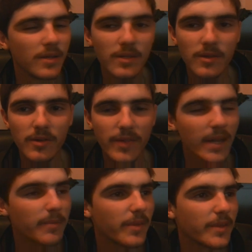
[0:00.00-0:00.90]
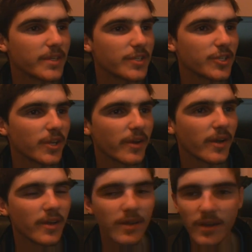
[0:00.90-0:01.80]
Look that up in the dictionary.
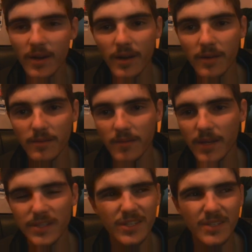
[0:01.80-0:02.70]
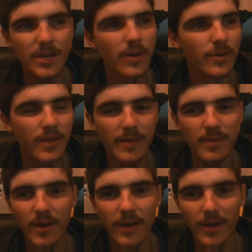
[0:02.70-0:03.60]
I actually don't.
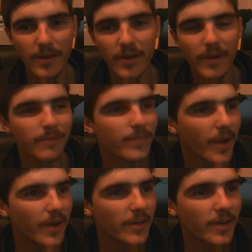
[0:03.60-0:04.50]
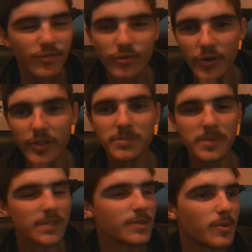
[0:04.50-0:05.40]
I don't know. I don't know if crosp
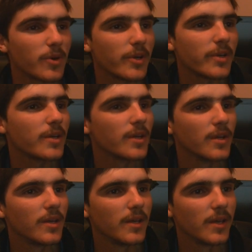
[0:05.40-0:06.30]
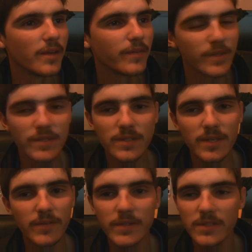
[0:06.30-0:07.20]
is a word. If
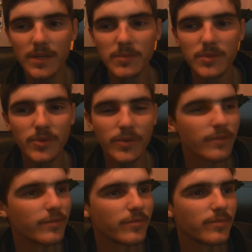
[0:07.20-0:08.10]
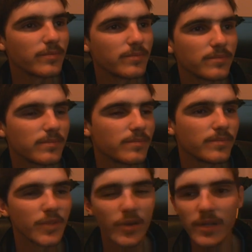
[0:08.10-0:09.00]
it's some sort of
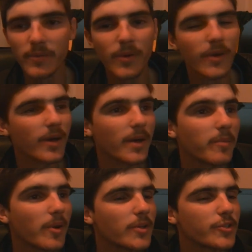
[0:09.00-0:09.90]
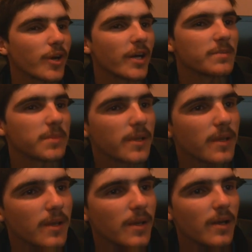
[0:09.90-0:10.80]
dirty word, I apologise. But
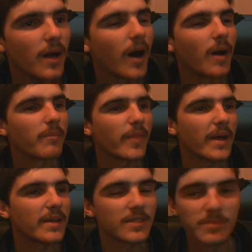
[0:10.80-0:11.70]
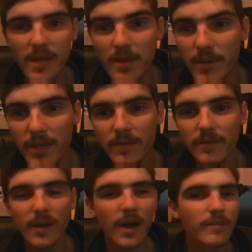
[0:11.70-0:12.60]
that is me being
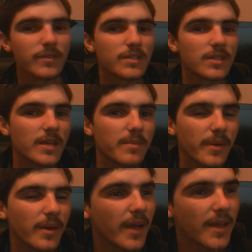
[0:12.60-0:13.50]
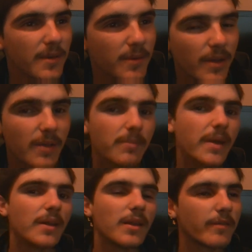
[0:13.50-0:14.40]
half asleep and it being
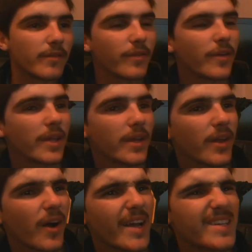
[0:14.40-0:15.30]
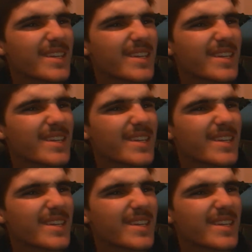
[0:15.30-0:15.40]
11:30 at night.